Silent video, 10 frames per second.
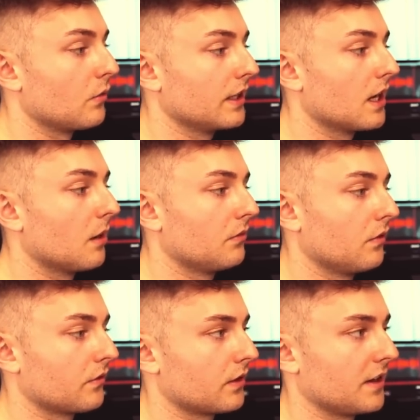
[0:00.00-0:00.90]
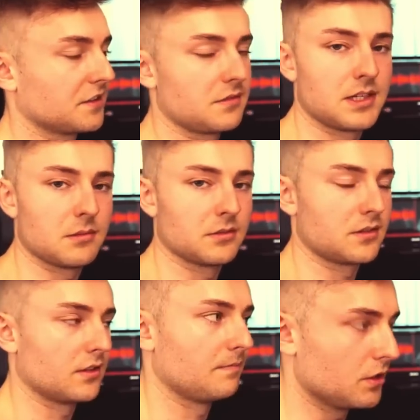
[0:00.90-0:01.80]
really helpful for us to be able
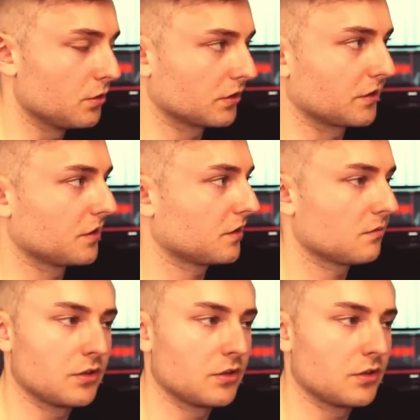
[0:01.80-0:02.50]
to use our system.